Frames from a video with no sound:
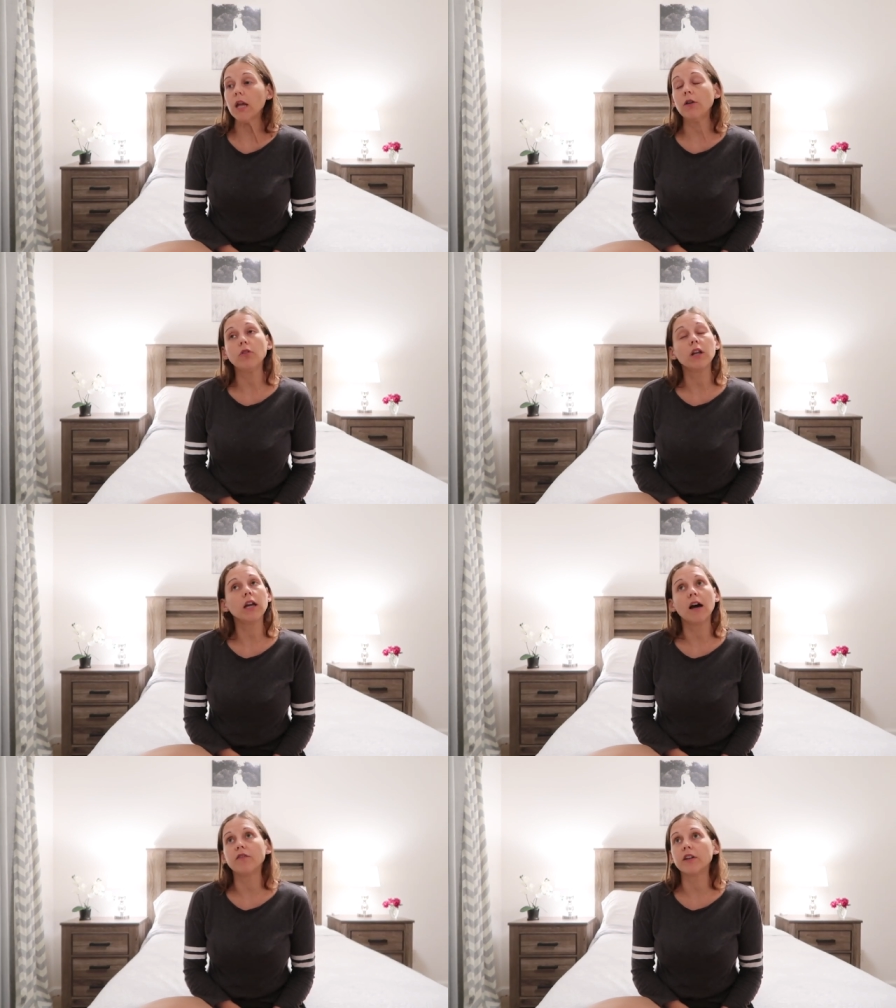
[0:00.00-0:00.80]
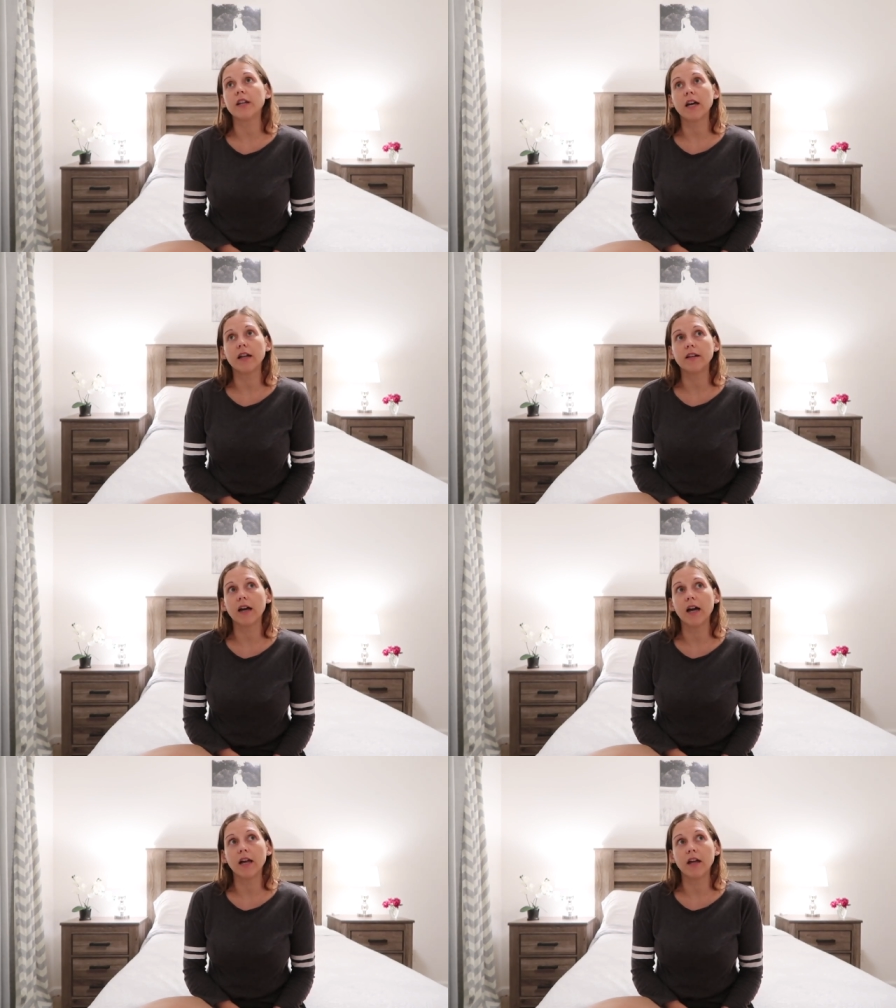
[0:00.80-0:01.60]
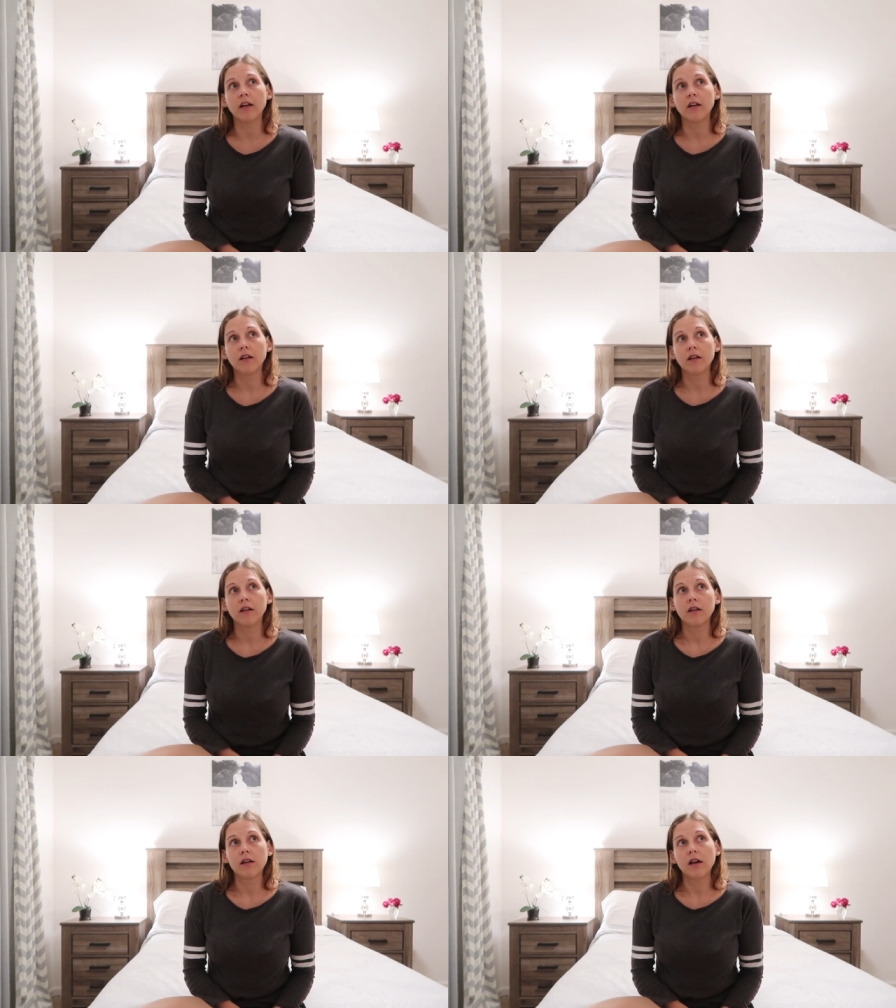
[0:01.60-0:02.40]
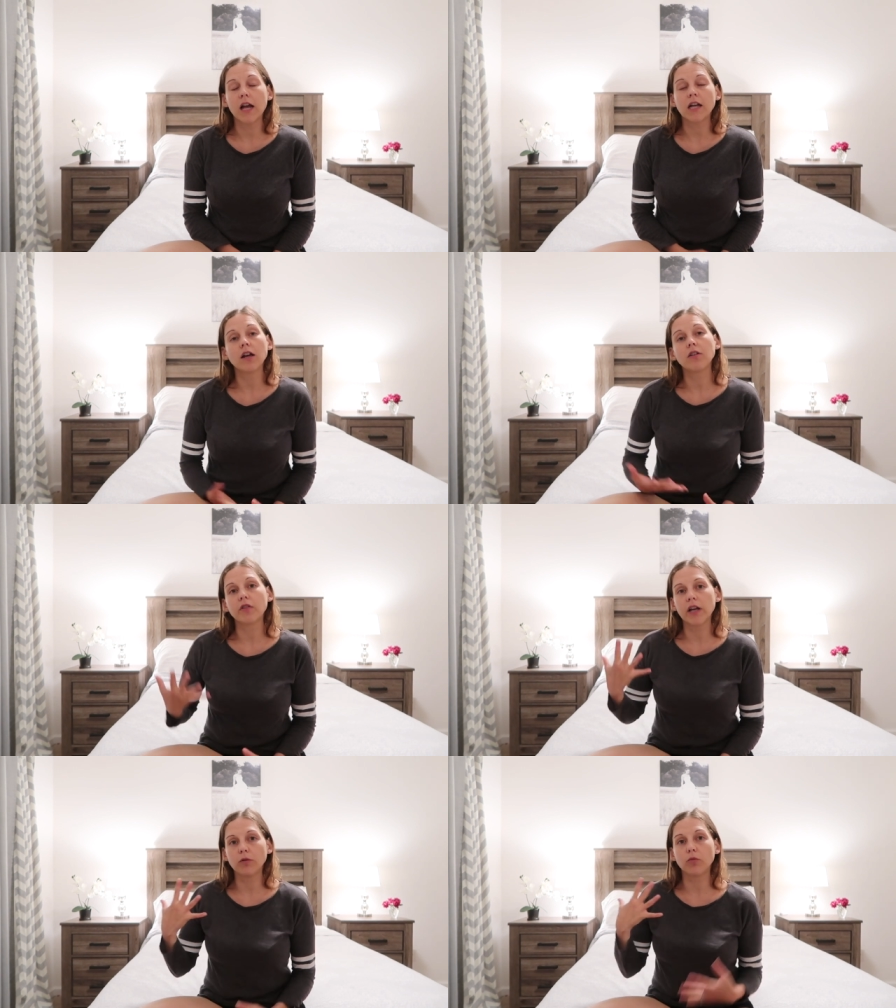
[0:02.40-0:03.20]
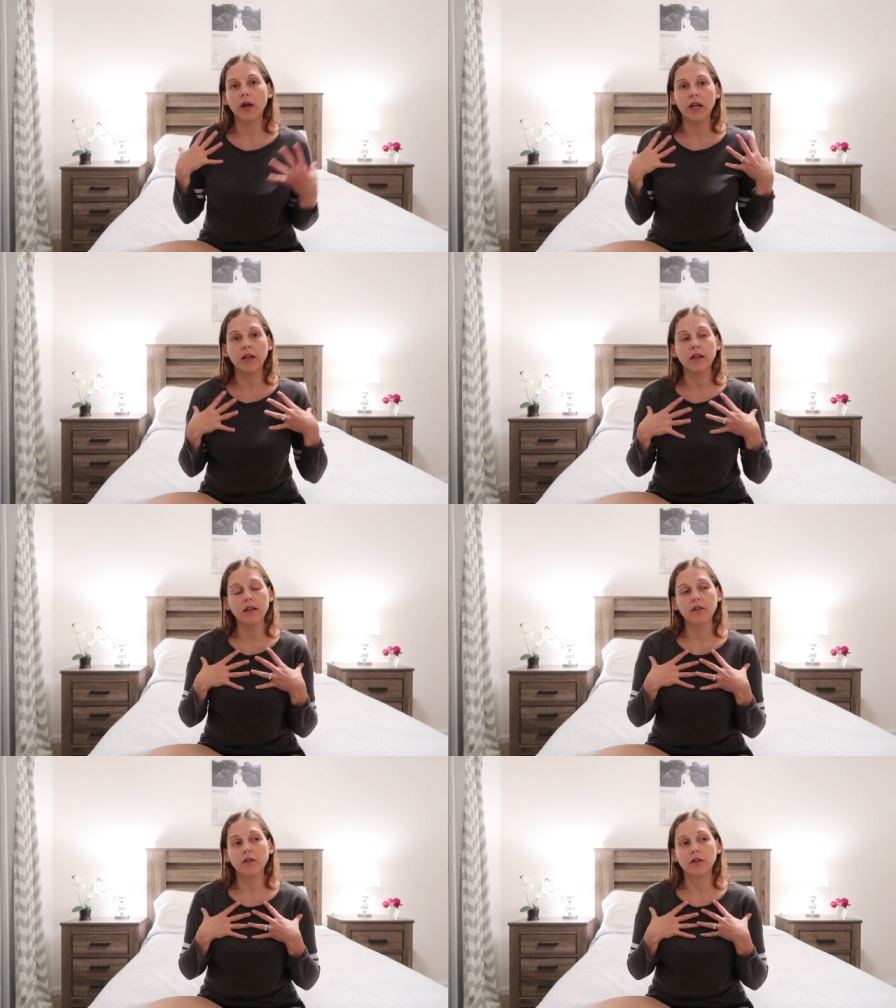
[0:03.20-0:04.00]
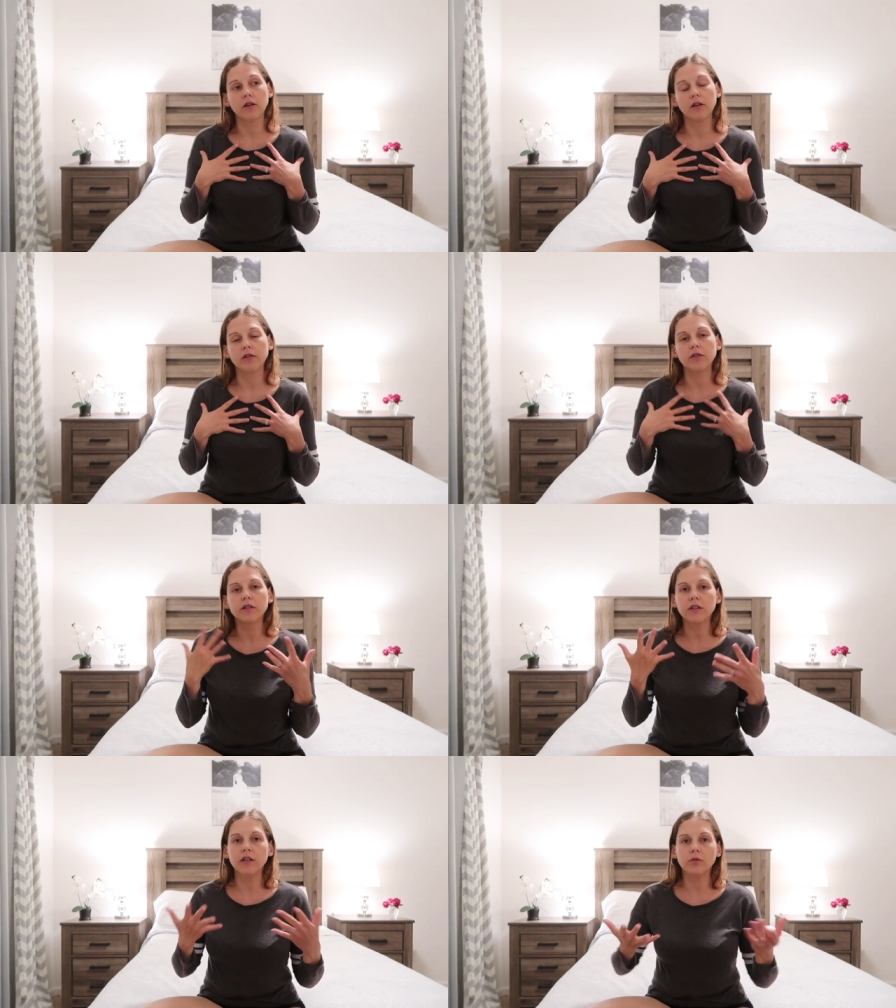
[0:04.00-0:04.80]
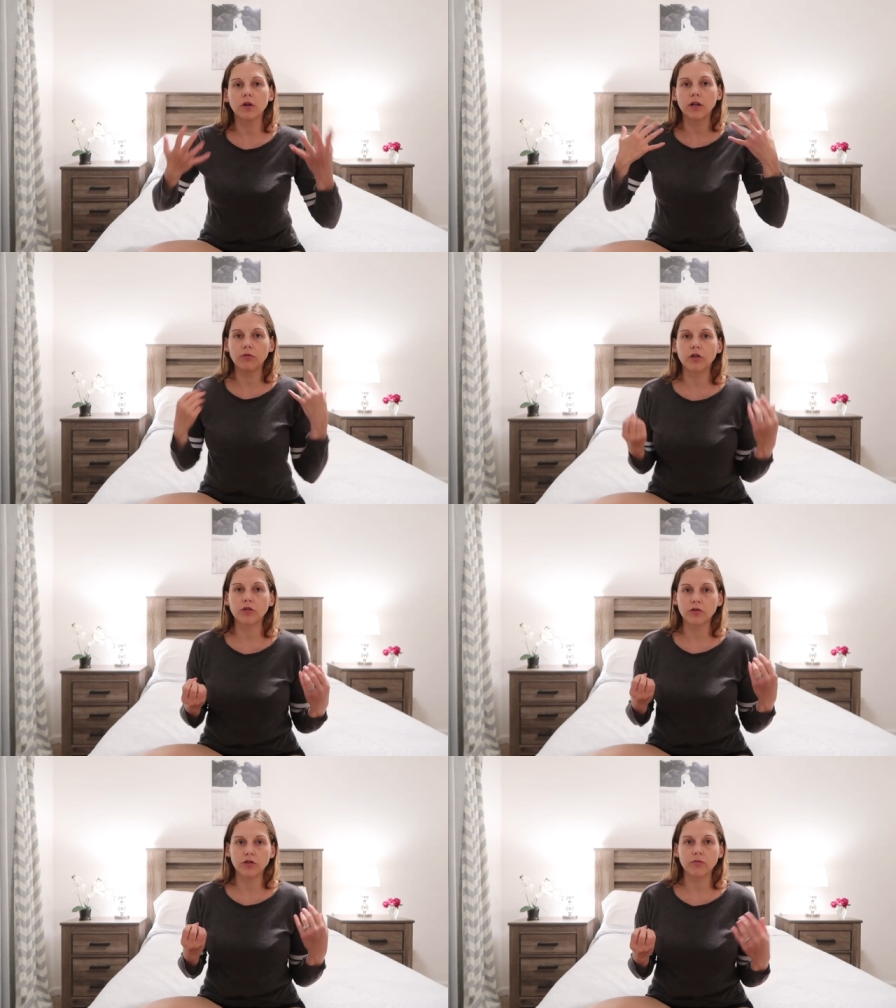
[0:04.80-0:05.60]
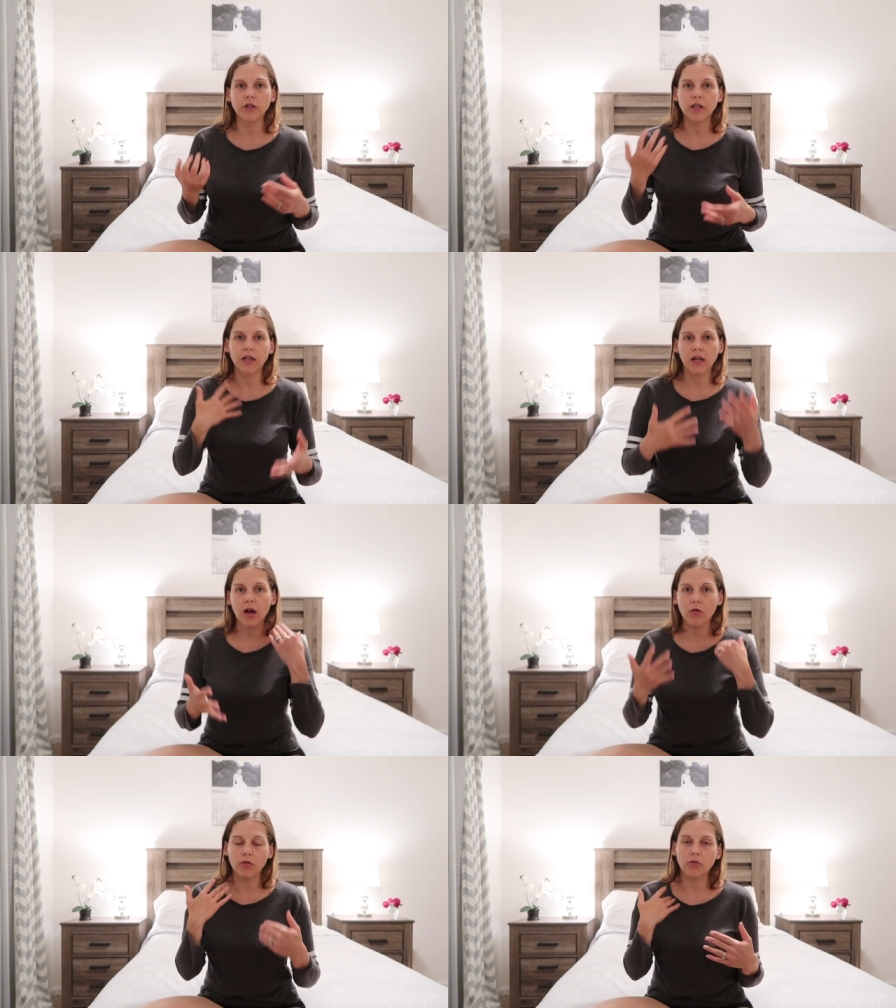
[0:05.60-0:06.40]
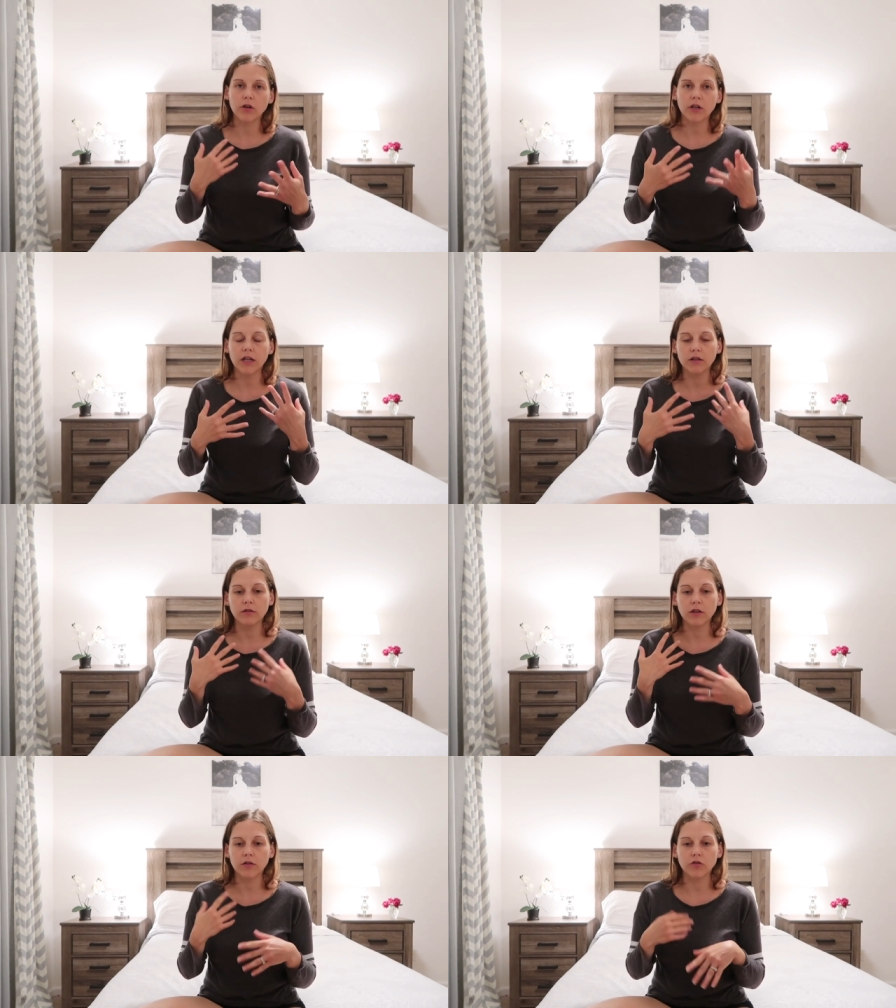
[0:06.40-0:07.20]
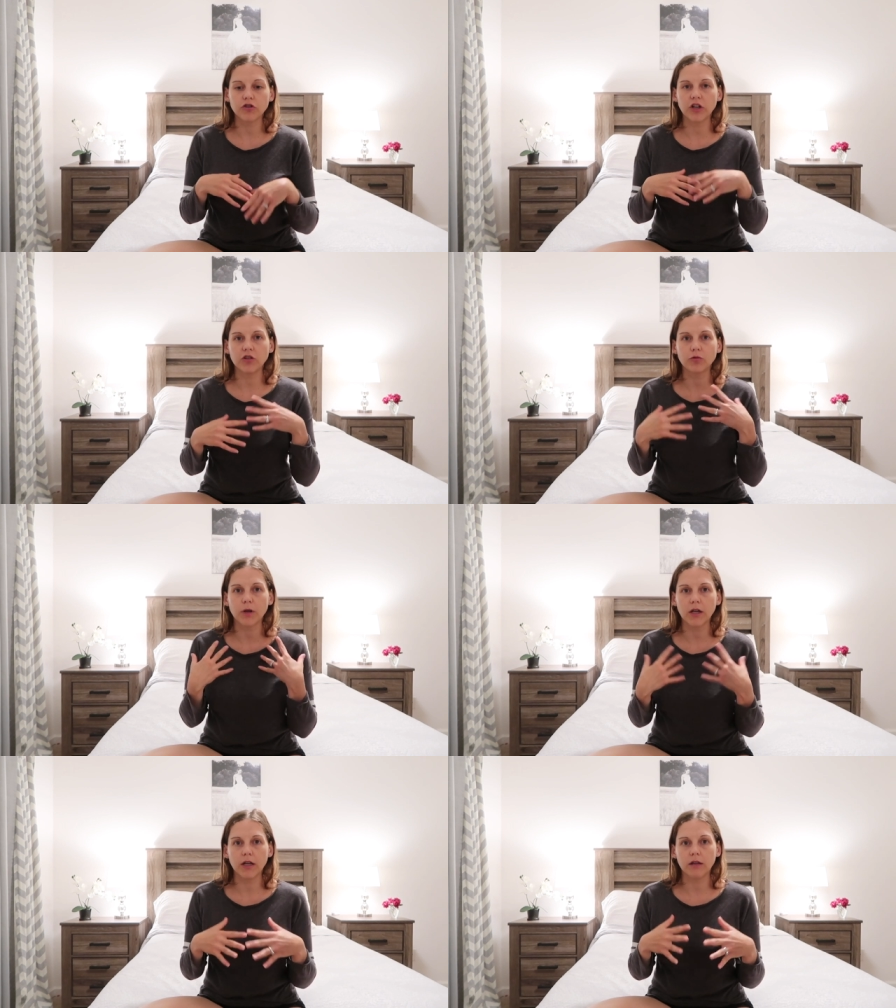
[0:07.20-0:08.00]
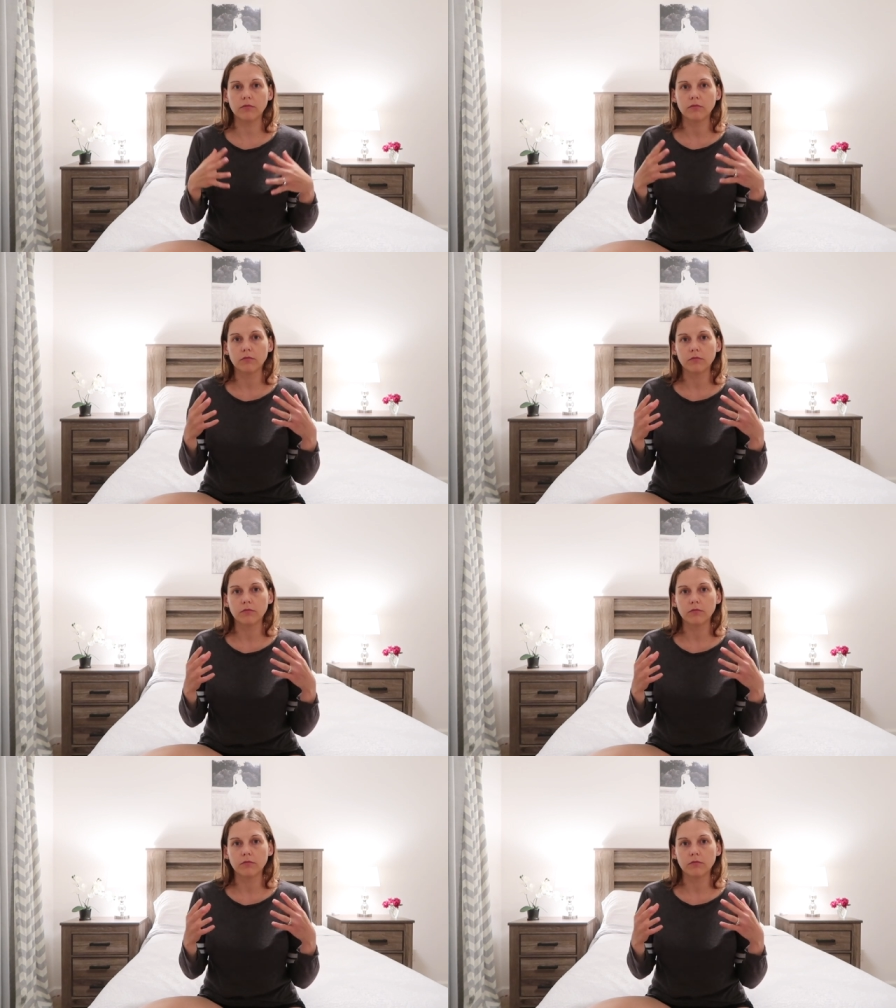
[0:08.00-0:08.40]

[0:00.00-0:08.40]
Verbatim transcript: and really after that I I kind of like waited to see what it would do to me like how it would like you know change my